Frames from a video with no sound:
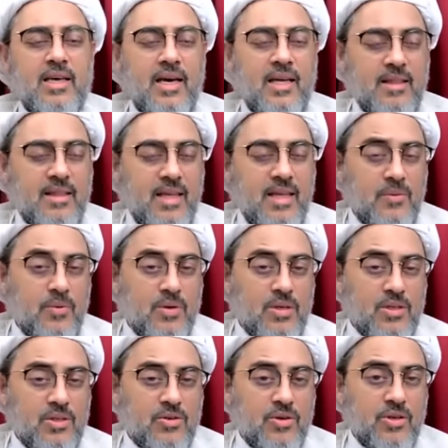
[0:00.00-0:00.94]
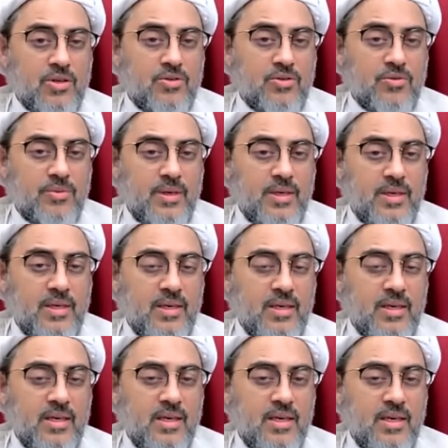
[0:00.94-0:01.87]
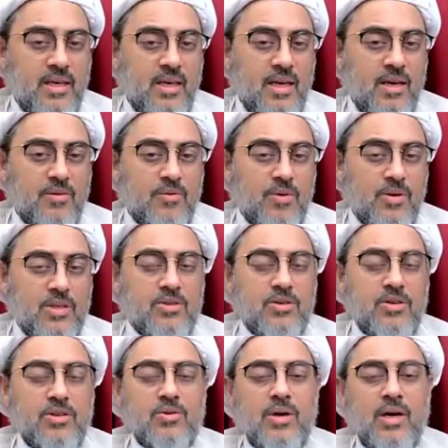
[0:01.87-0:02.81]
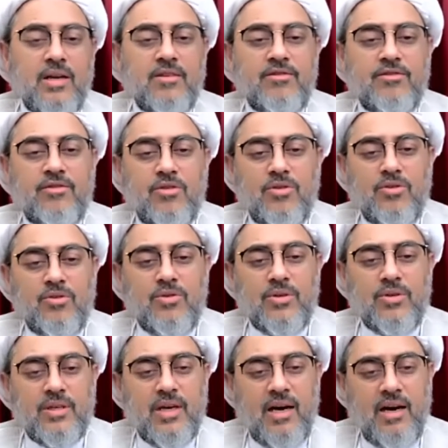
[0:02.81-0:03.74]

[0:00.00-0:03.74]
And that what is going to be, what is going to unfold